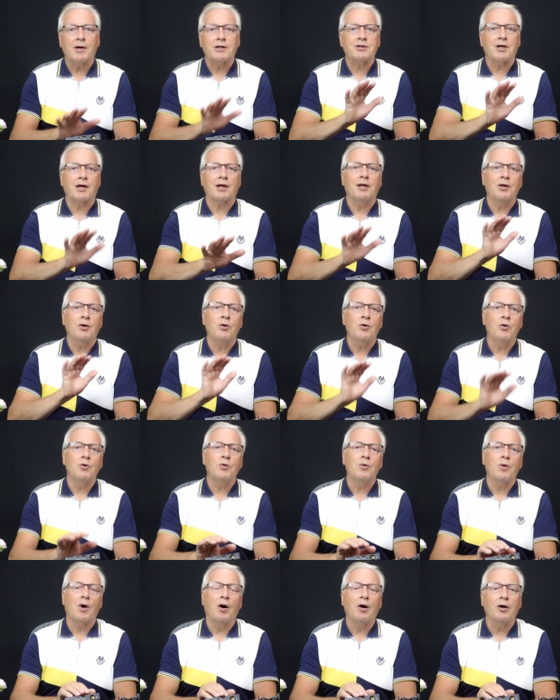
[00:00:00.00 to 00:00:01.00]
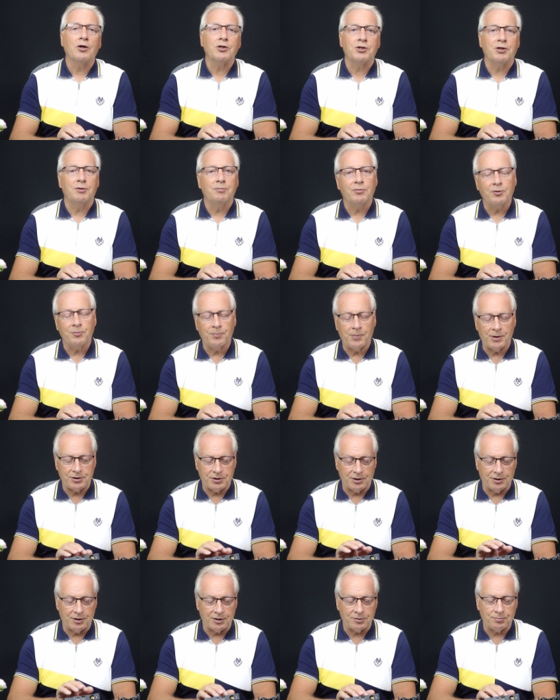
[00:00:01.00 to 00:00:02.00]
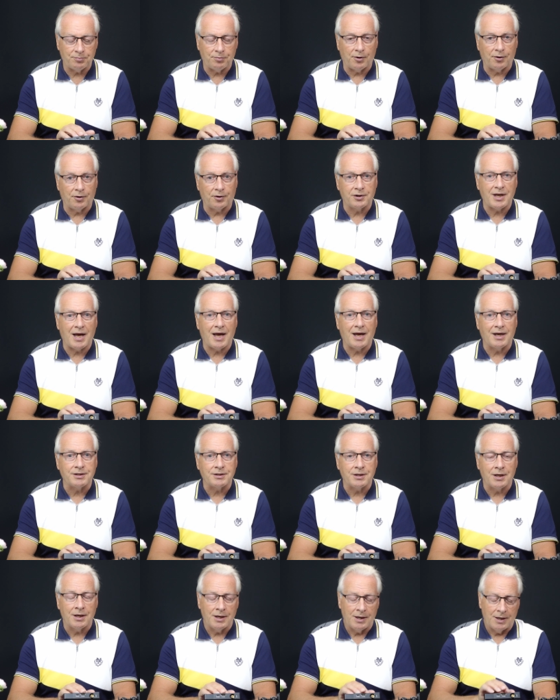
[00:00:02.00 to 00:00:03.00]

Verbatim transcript: exactly who are Shimbol pitching this product at?